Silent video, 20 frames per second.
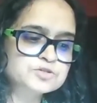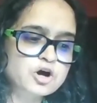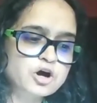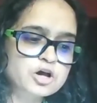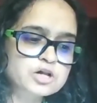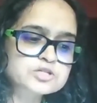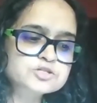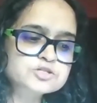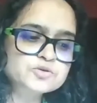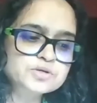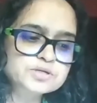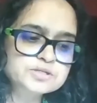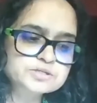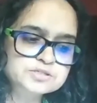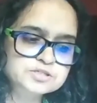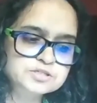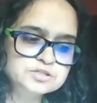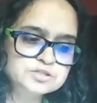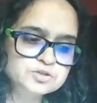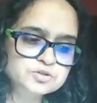also
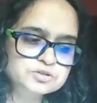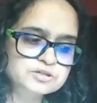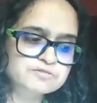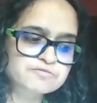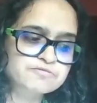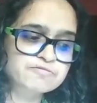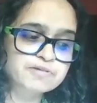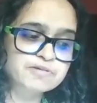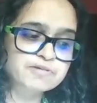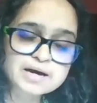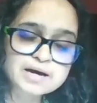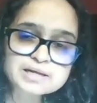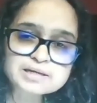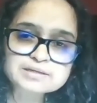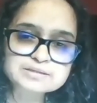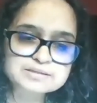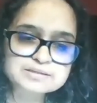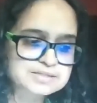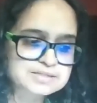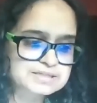instituted
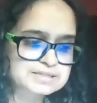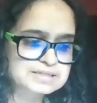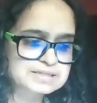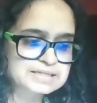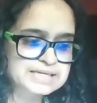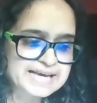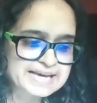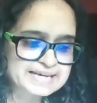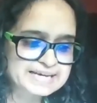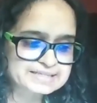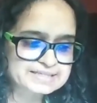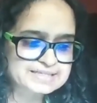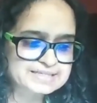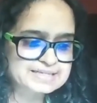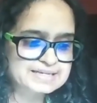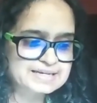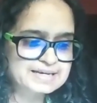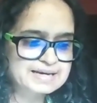violence against